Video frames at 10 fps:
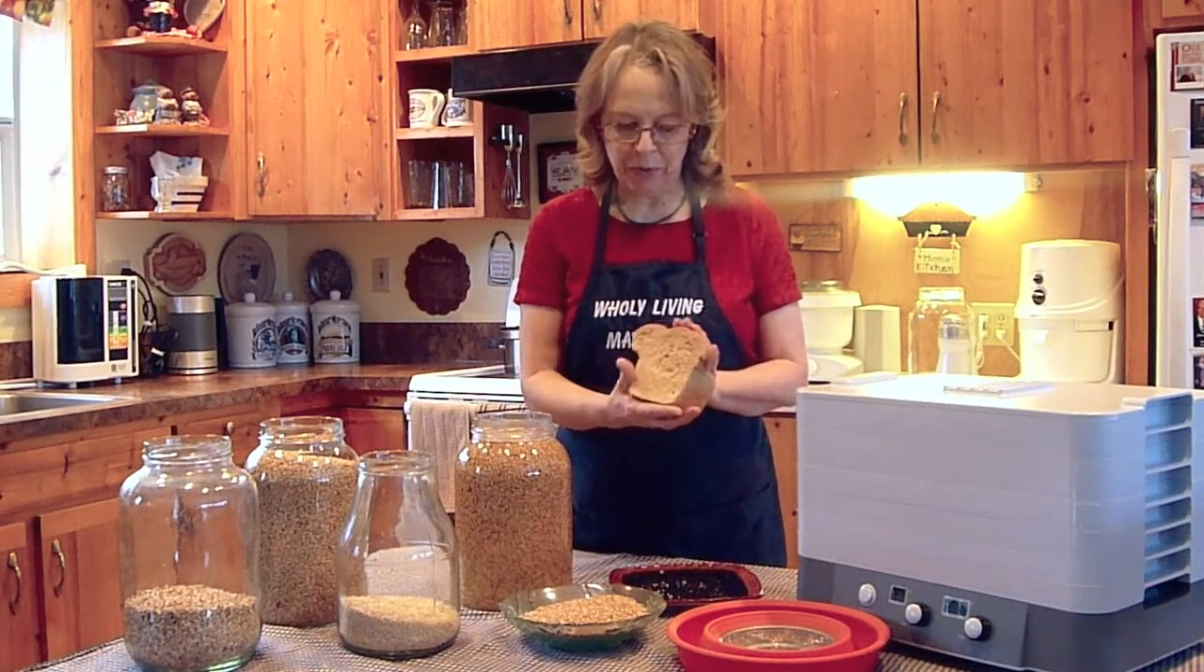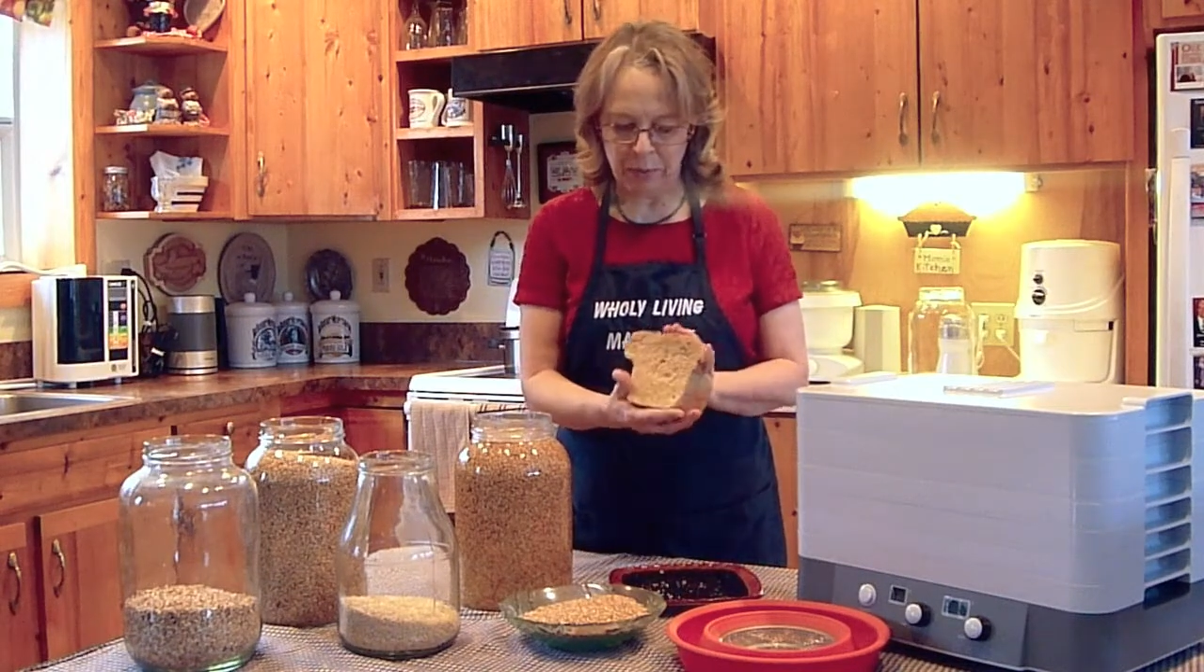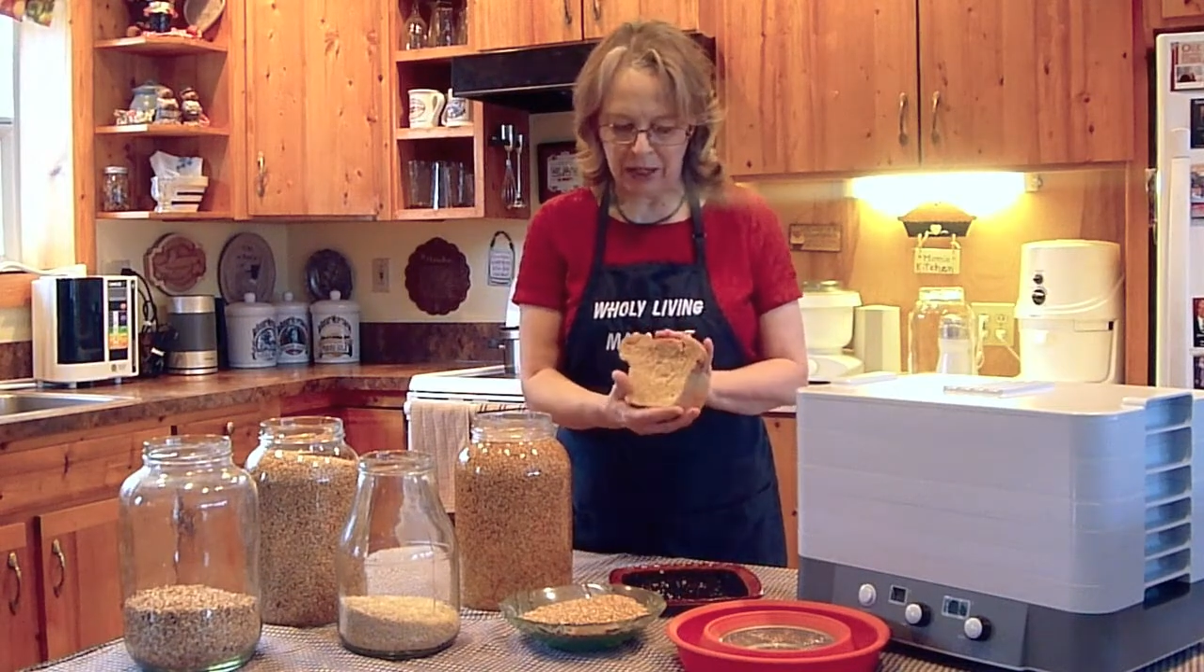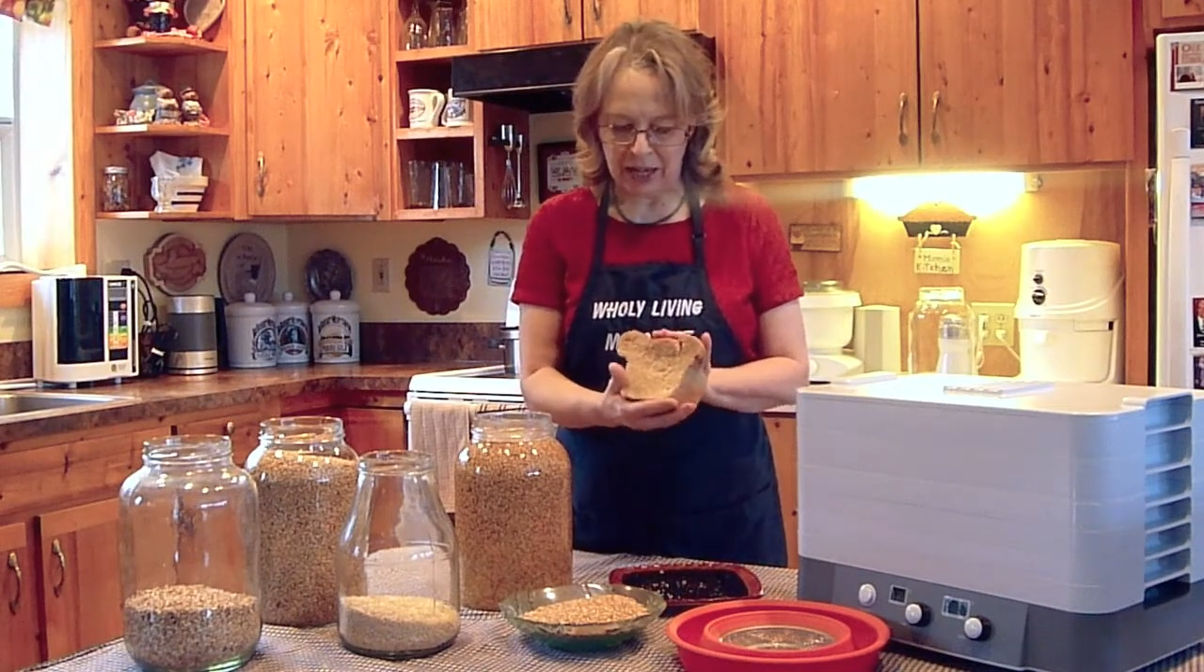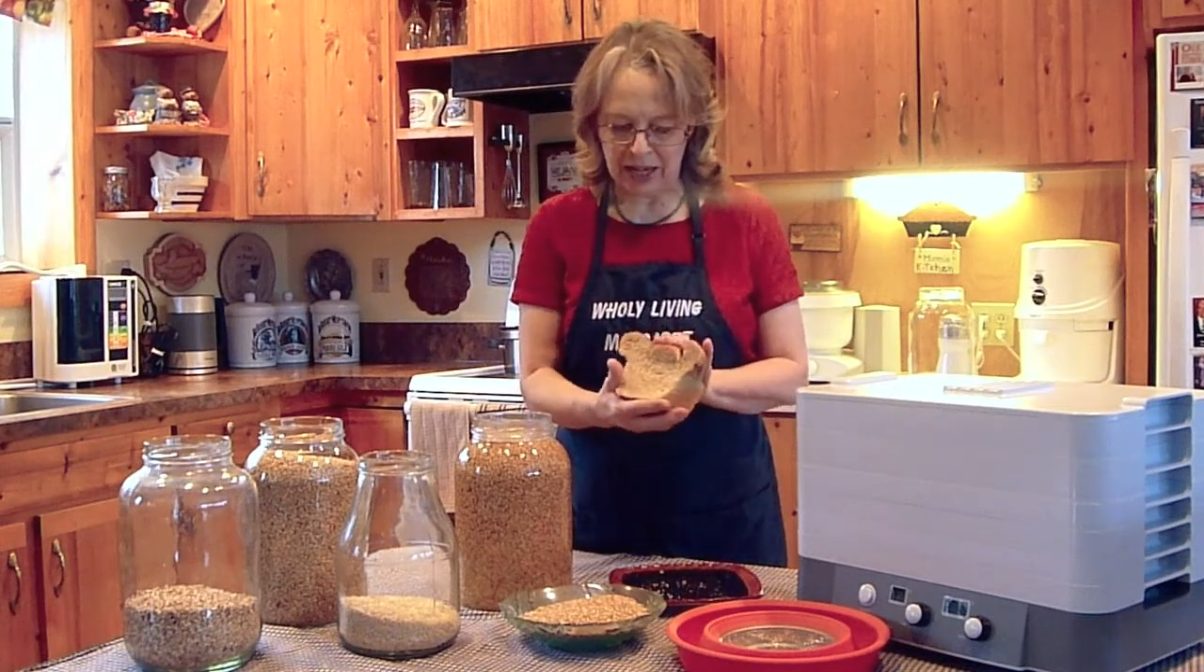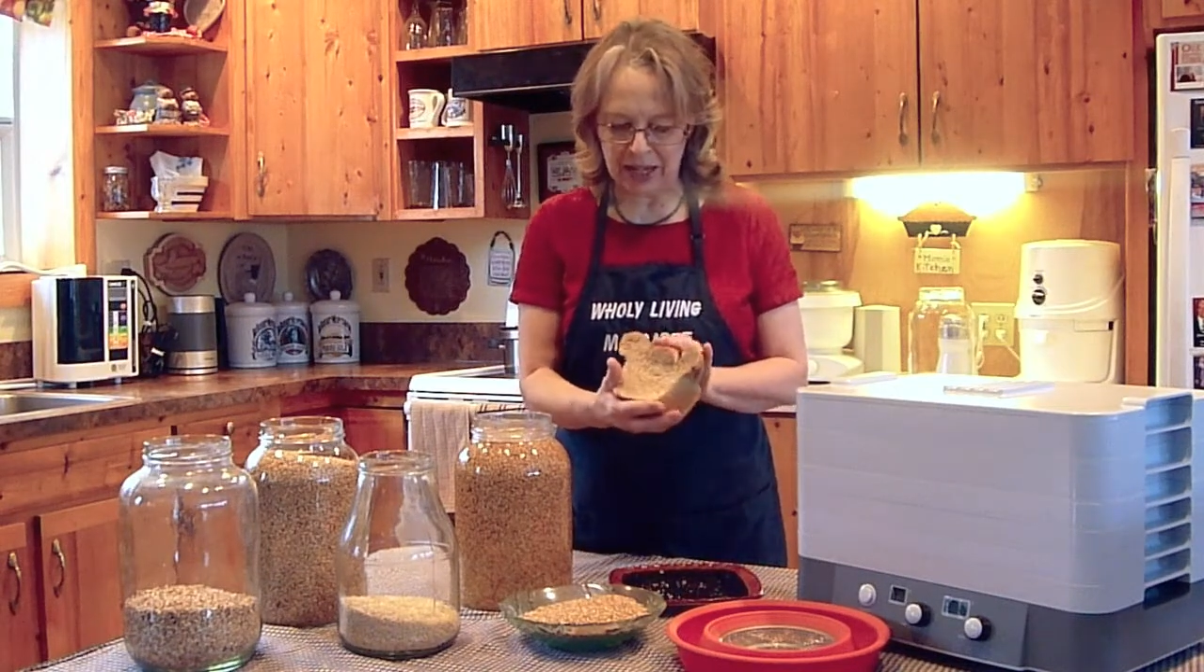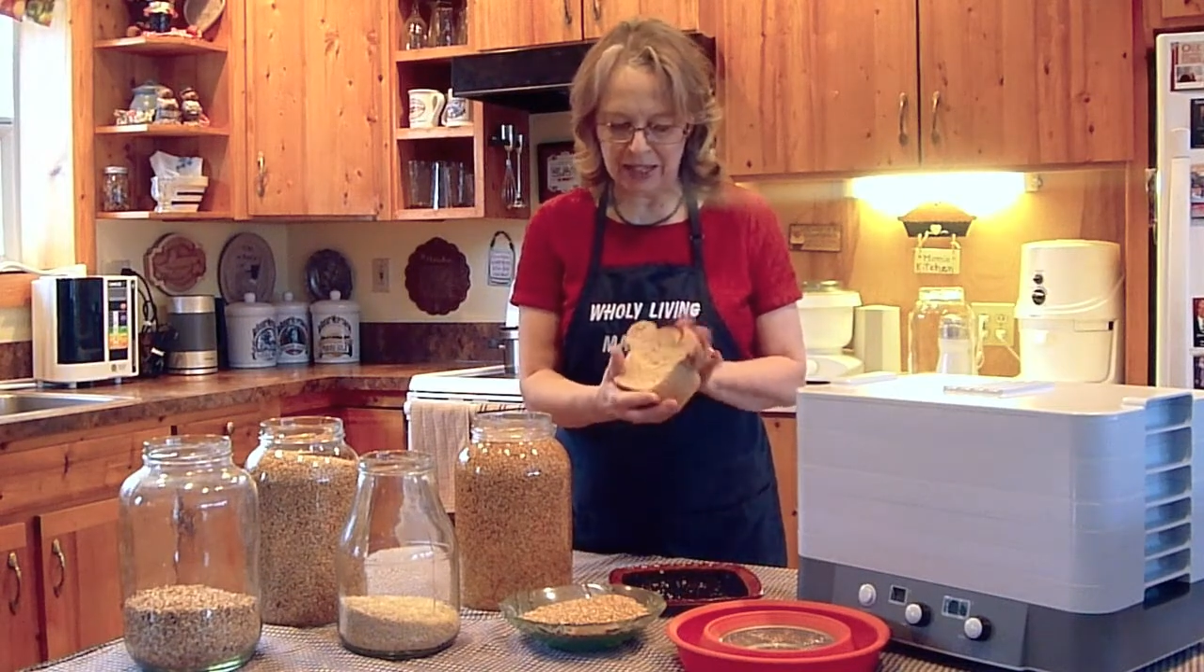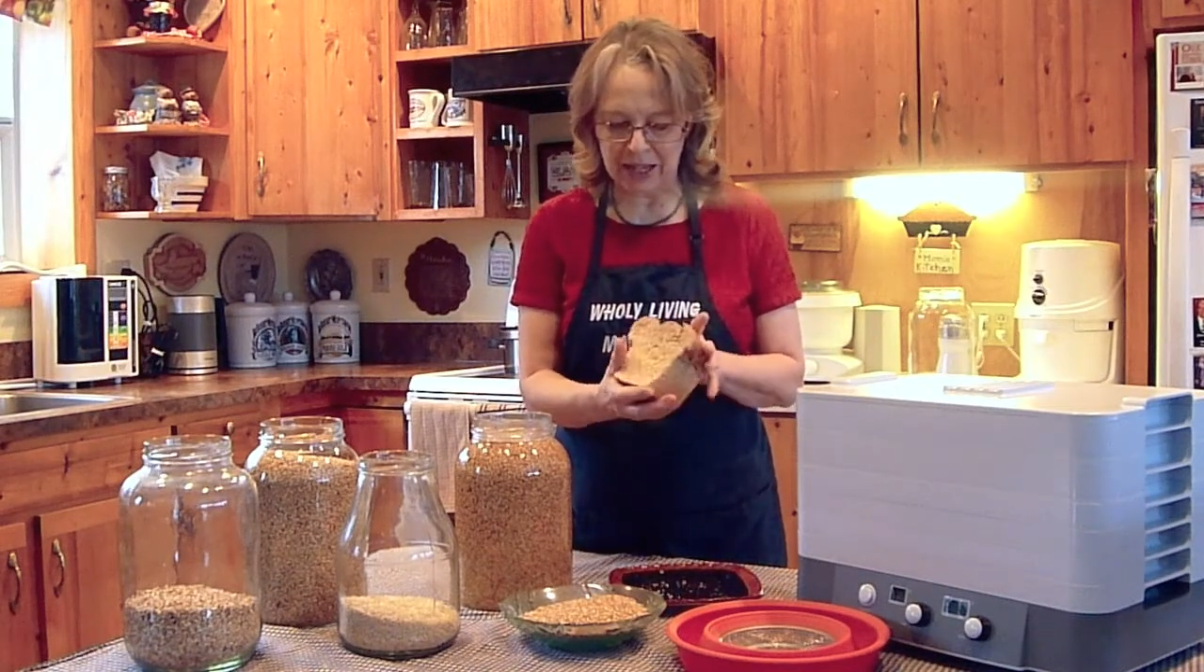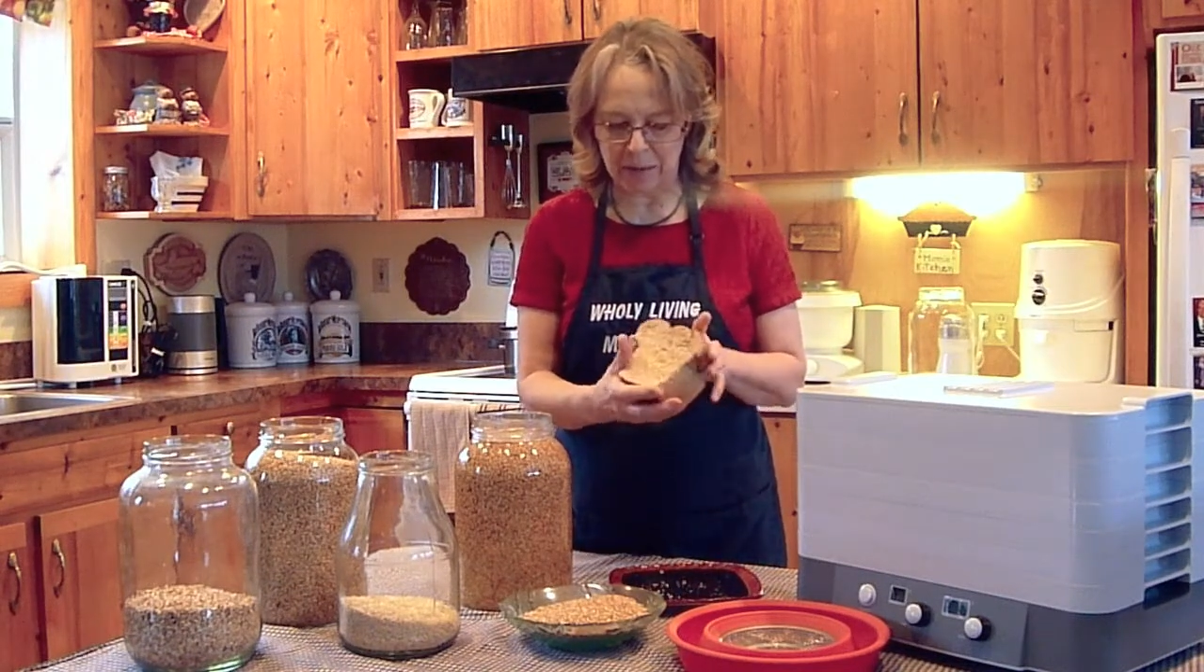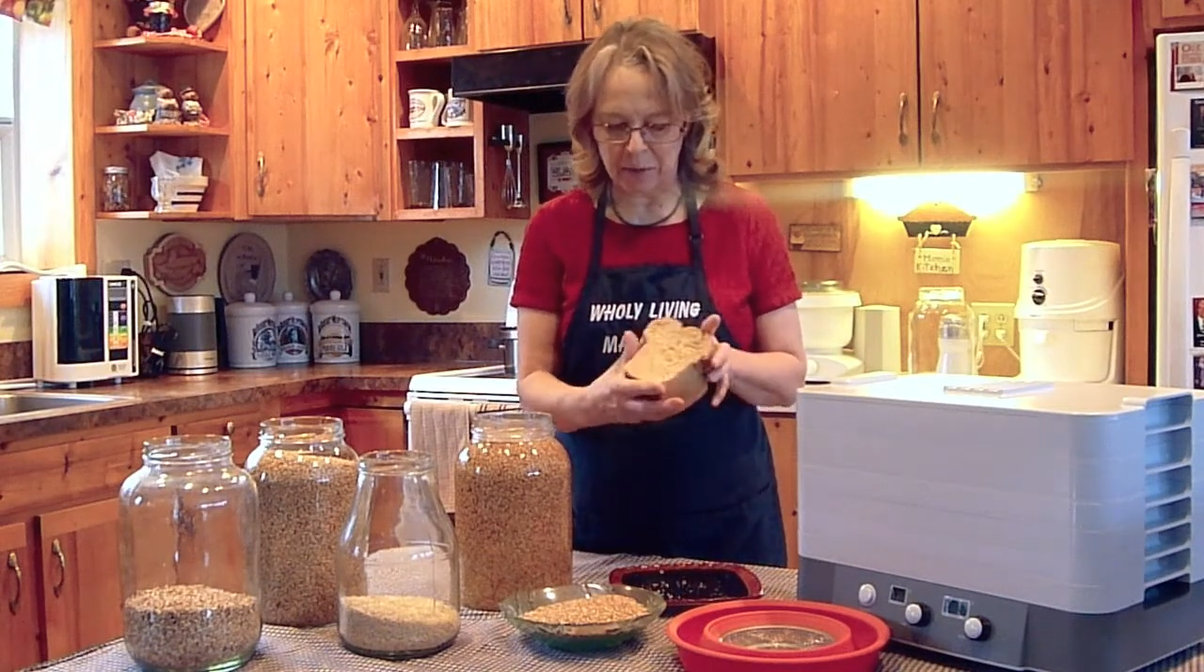But like I
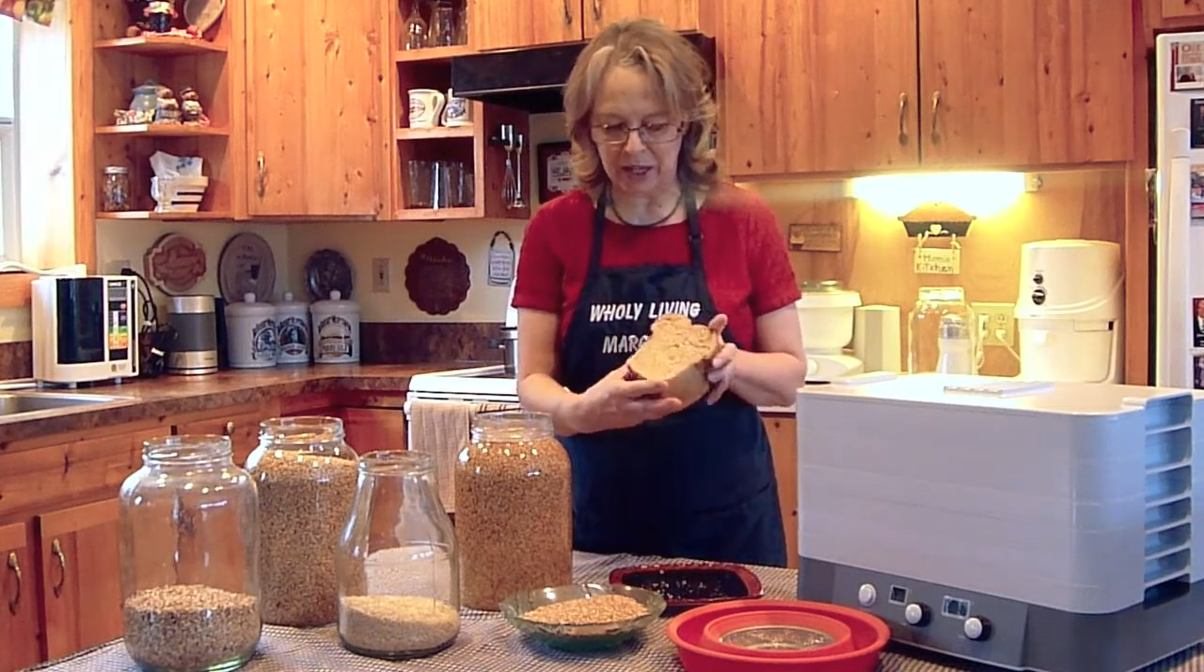said,